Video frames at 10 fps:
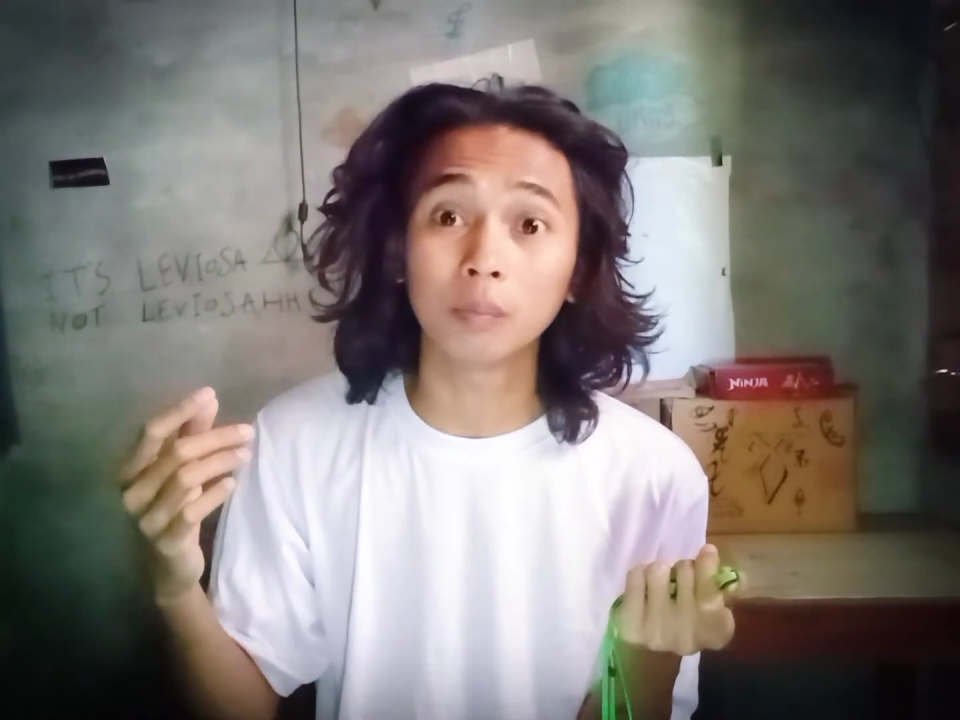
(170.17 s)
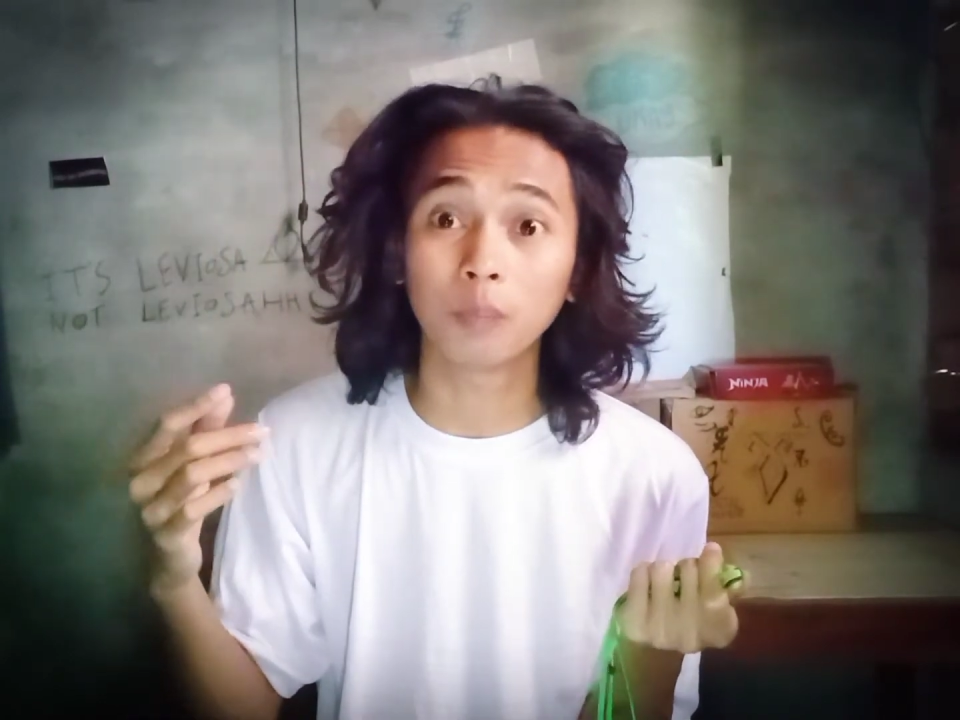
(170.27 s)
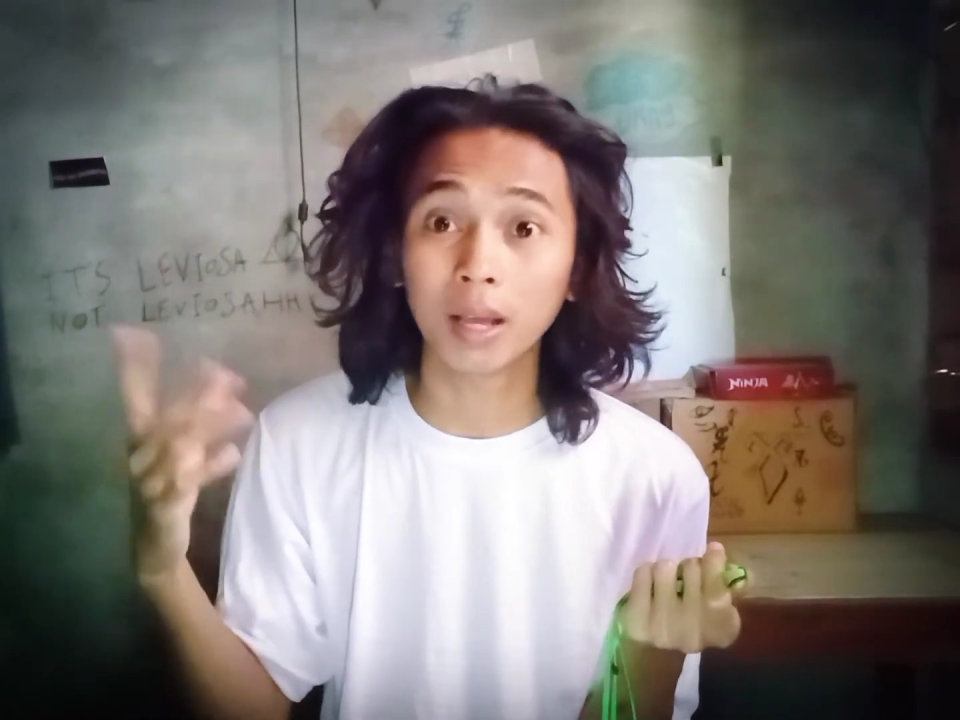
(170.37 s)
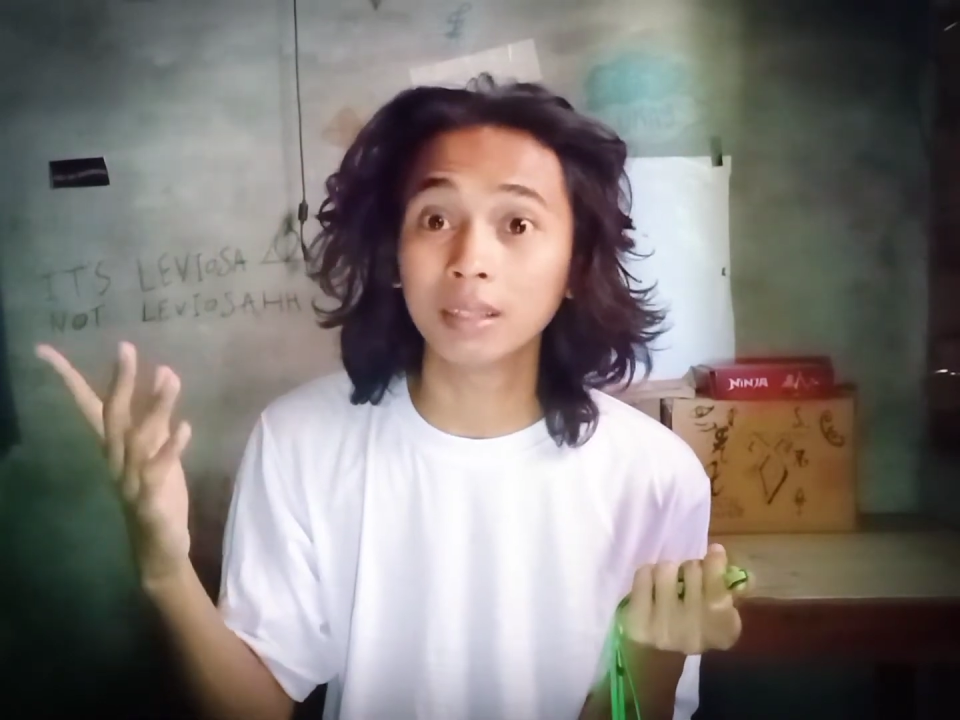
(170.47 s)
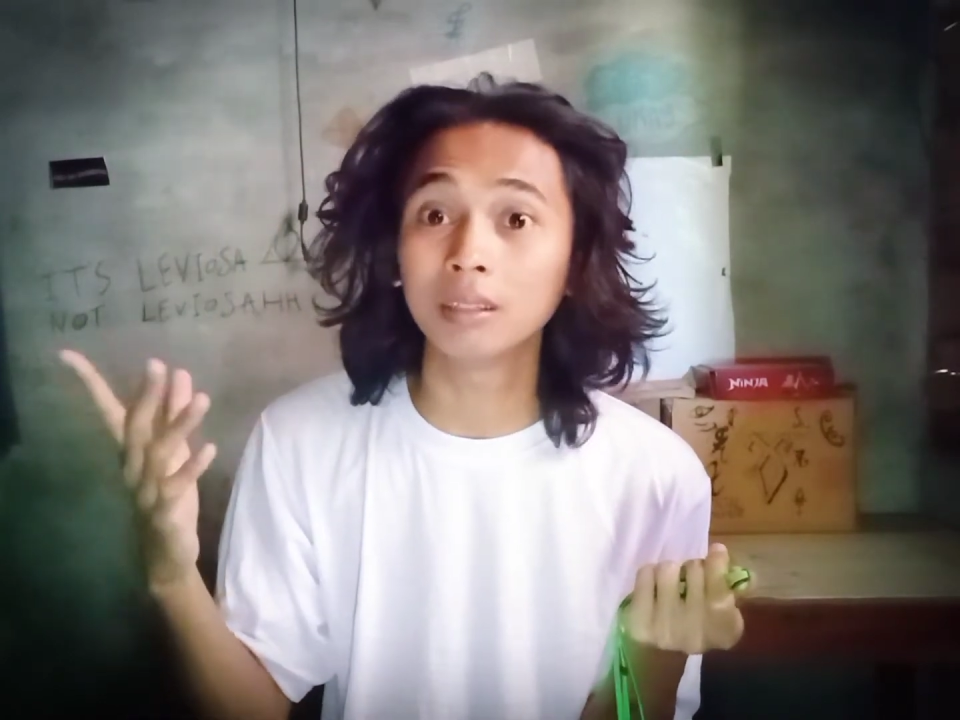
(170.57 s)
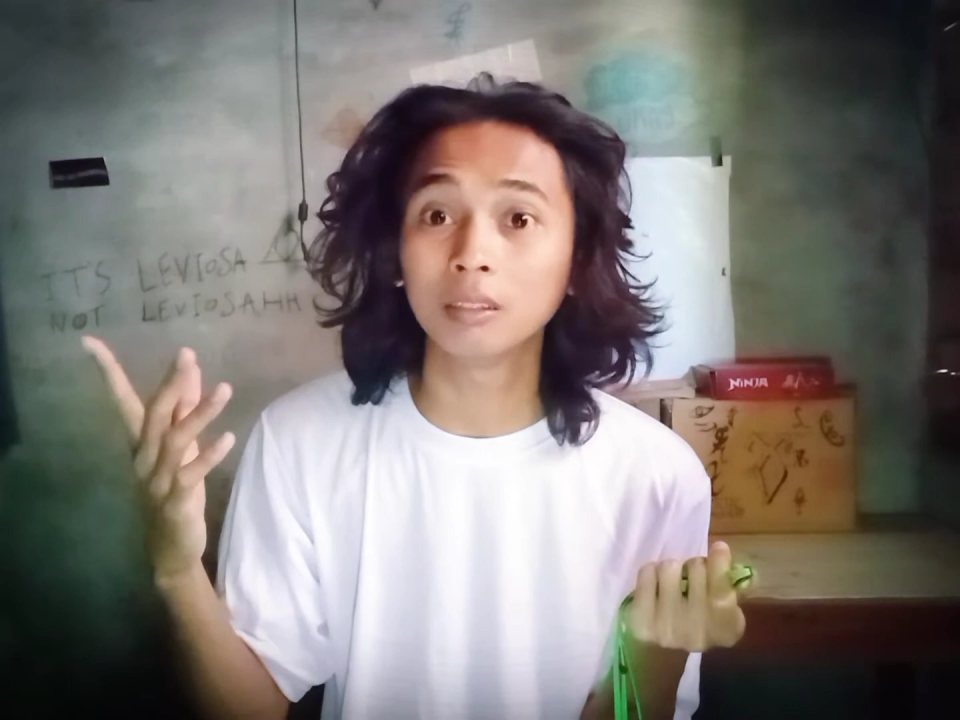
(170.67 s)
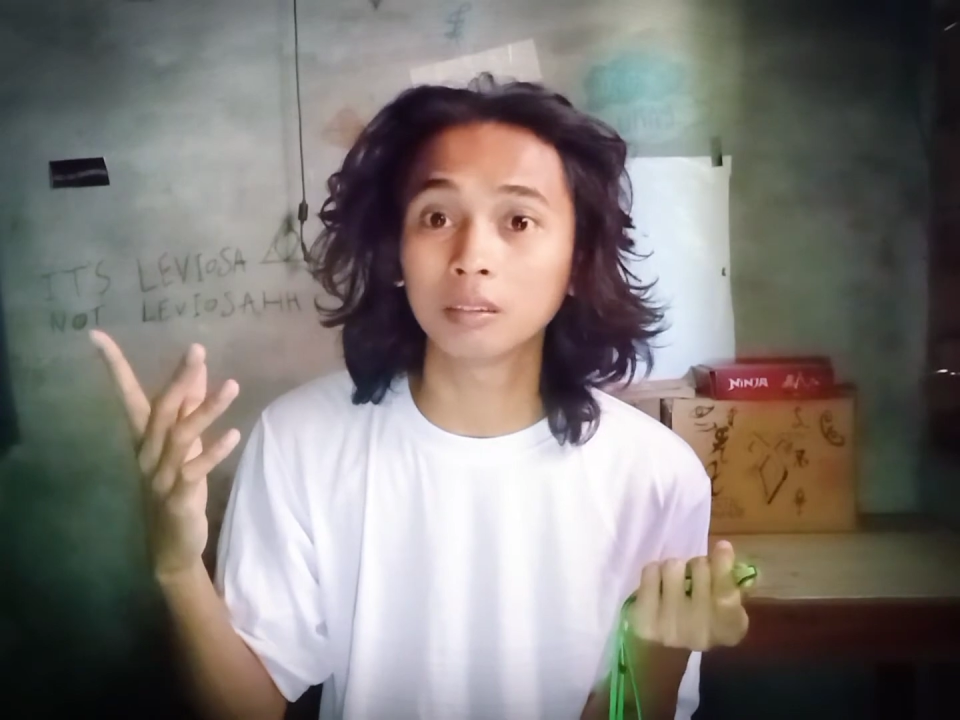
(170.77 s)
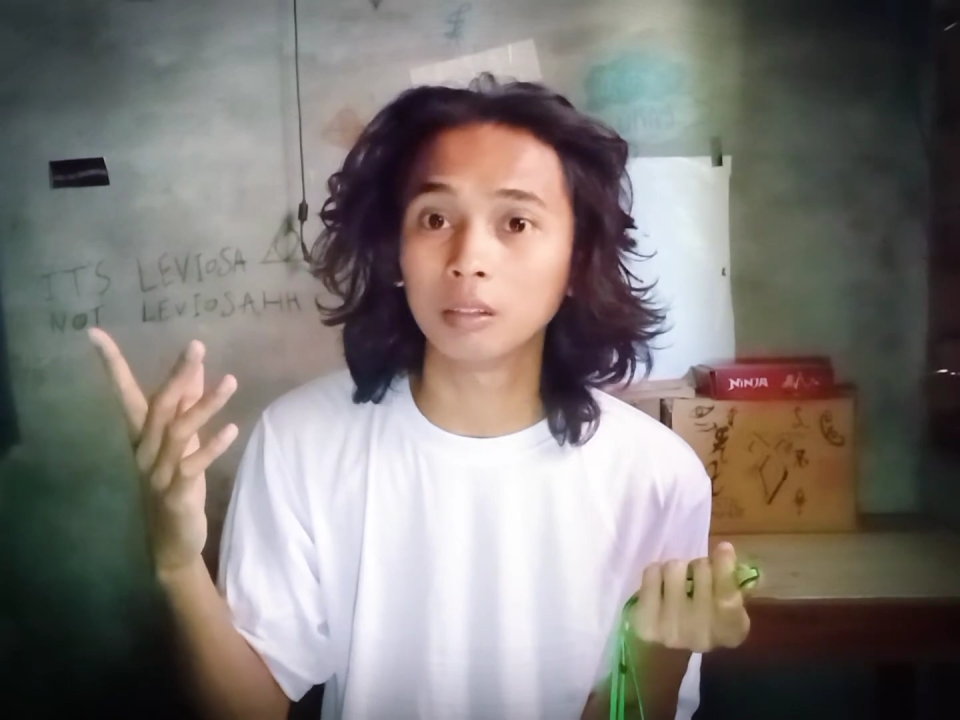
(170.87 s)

playing is